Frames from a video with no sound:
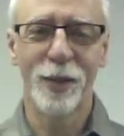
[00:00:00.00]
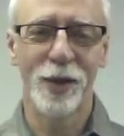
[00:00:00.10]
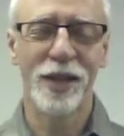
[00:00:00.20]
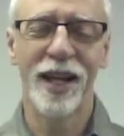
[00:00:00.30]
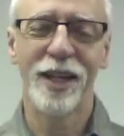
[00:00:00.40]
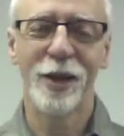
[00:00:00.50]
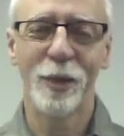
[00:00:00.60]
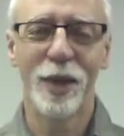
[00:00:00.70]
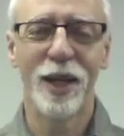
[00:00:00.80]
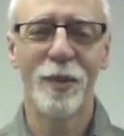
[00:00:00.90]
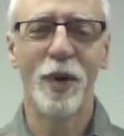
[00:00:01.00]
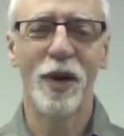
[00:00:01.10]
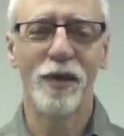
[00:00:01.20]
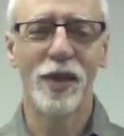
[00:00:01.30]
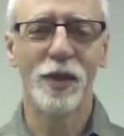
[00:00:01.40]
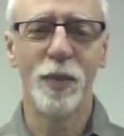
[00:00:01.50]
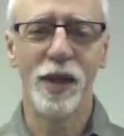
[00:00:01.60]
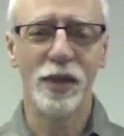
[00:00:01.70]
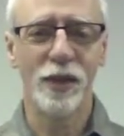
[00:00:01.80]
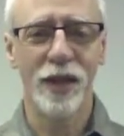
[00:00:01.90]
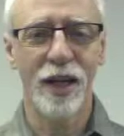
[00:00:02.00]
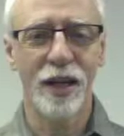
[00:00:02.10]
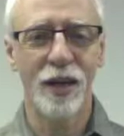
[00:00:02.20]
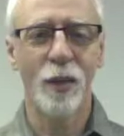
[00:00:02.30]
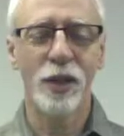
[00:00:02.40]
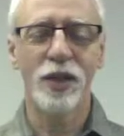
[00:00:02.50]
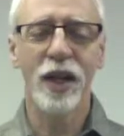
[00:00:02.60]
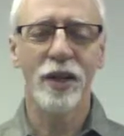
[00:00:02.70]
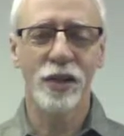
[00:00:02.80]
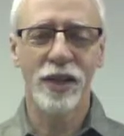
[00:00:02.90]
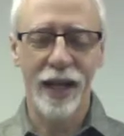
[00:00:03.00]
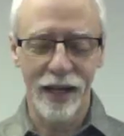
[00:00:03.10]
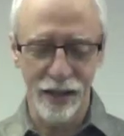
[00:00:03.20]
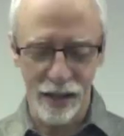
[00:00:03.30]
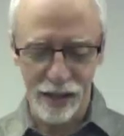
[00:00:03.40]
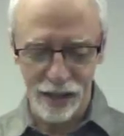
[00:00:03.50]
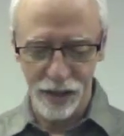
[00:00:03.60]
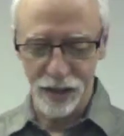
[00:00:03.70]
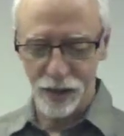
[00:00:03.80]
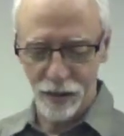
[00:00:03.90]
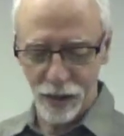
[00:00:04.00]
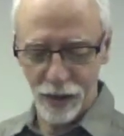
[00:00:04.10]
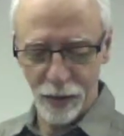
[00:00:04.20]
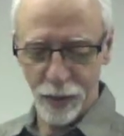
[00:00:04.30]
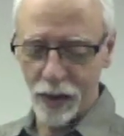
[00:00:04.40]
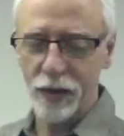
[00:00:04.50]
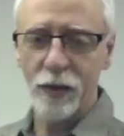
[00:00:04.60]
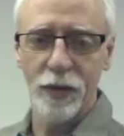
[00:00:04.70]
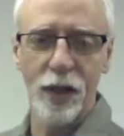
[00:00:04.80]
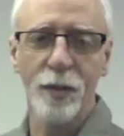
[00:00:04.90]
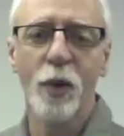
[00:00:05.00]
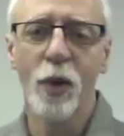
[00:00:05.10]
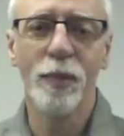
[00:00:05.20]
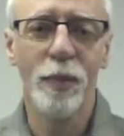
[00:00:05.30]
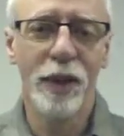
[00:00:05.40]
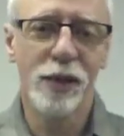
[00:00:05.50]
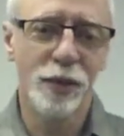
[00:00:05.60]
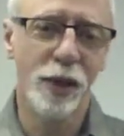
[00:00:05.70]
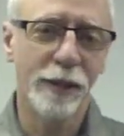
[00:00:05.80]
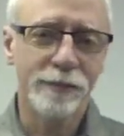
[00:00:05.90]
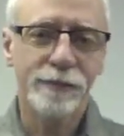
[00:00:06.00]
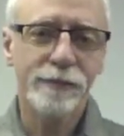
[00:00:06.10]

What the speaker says: Appreciate you being a part of this ministry. I want you to understand that this is a very critical, very important ministry.